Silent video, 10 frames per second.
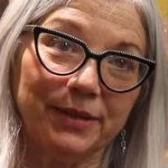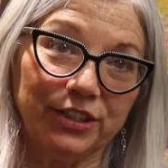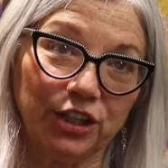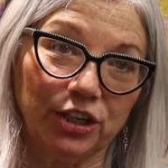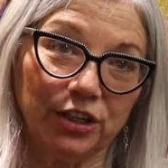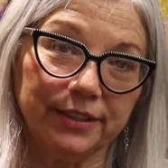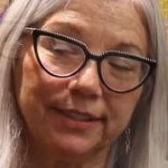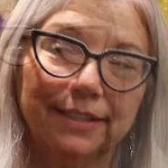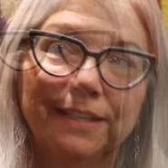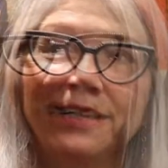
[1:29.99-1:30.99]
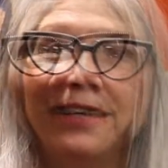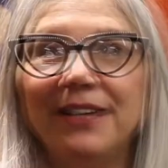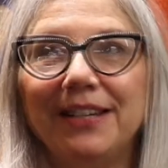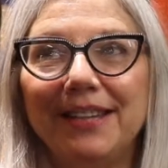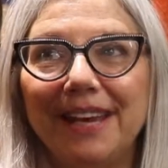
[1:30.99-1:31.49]
my dogs.
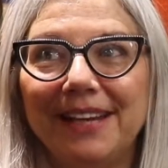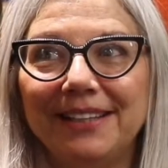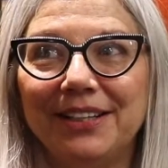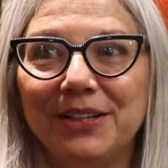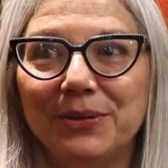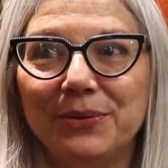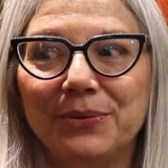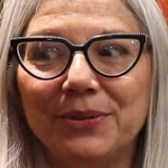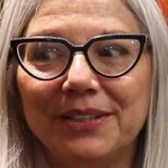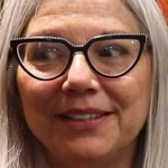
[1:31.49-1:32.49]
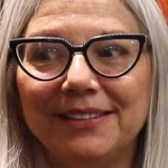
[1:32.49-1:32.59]
Other than that, you know,